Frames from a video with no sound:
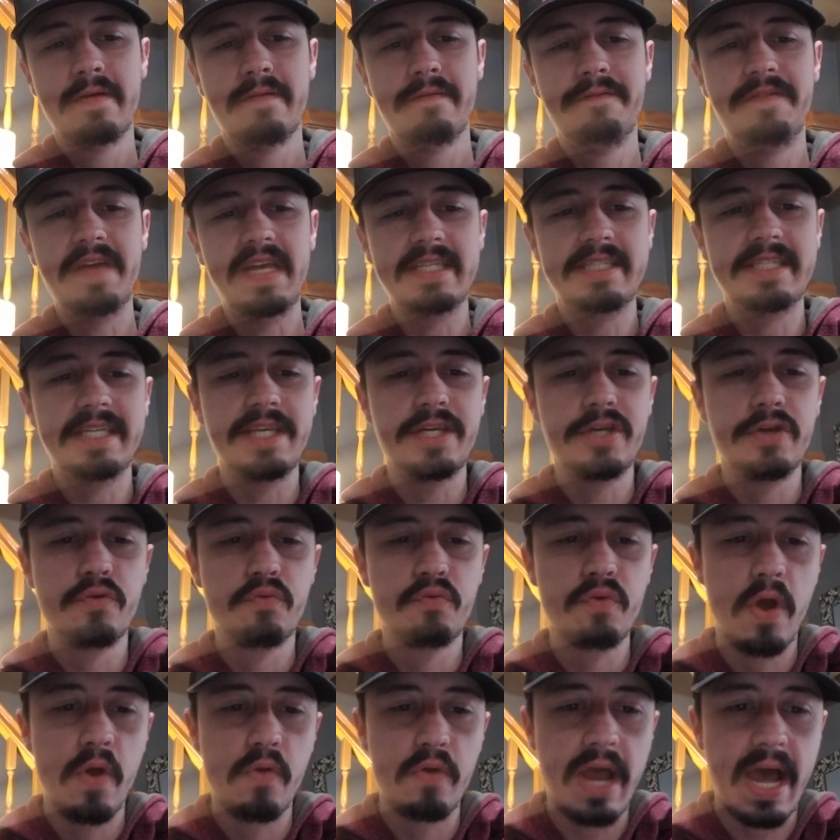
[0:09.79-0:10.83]
VCU,
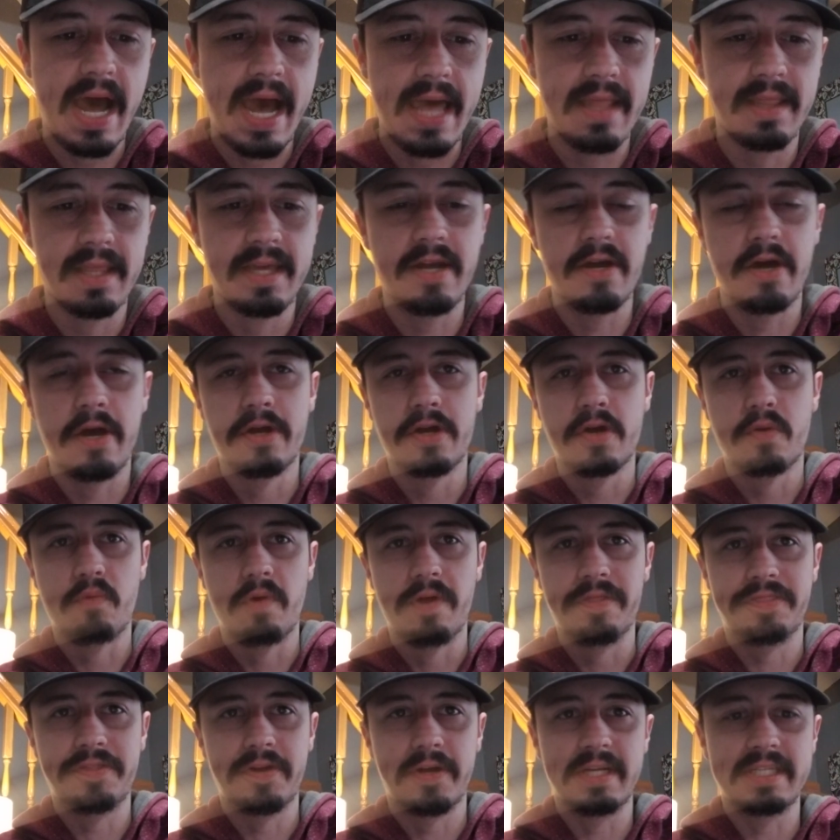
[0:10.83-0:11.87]
Rhode Island, under
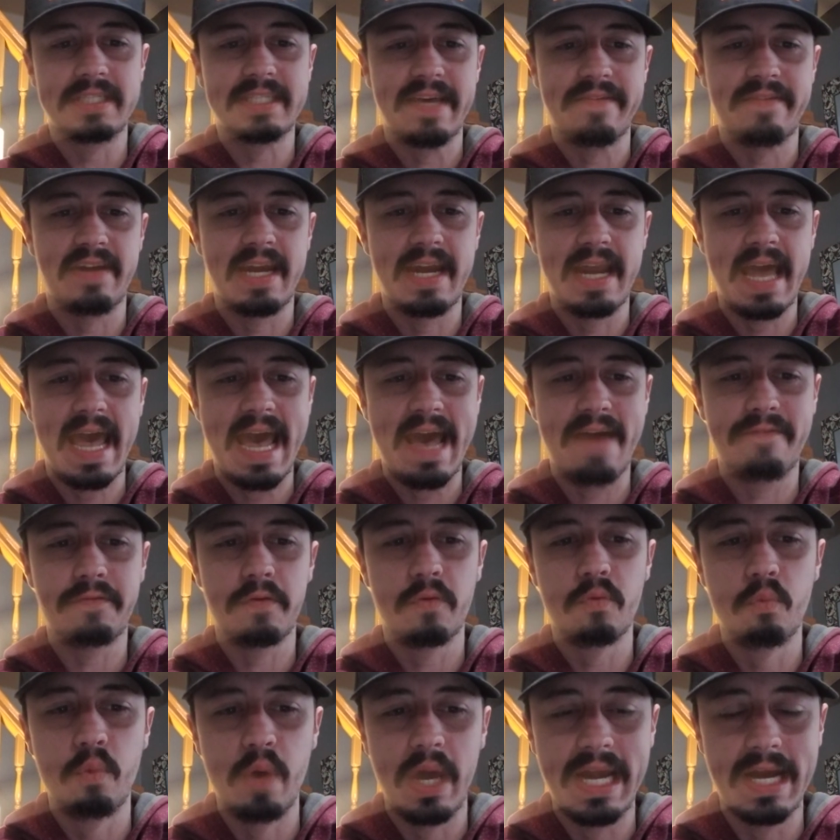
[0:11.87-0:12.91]
137.5,
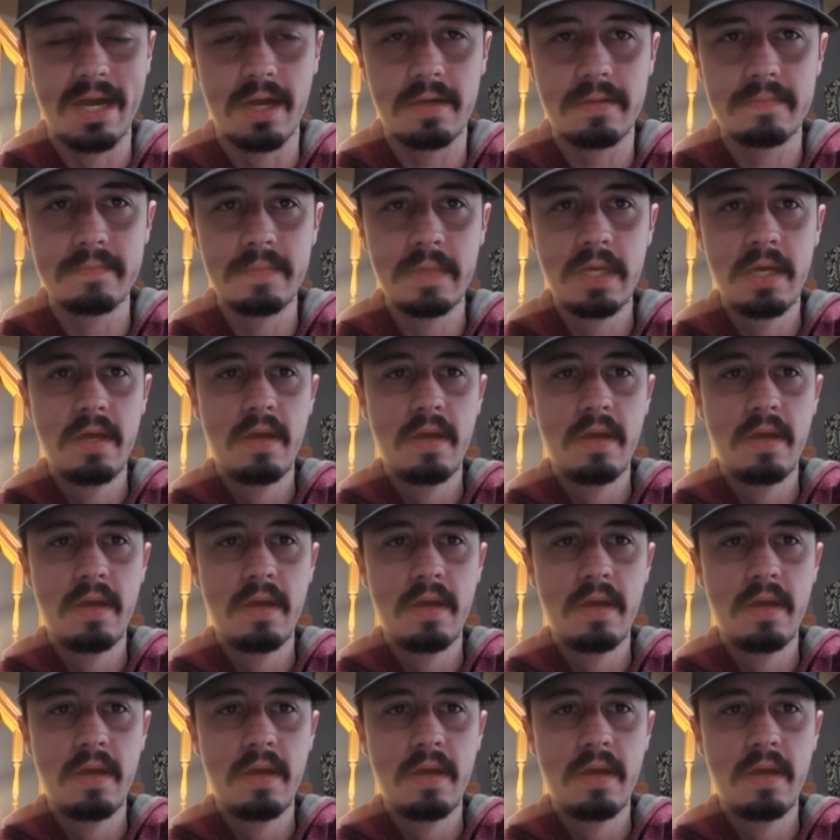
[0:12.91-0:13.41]
winner.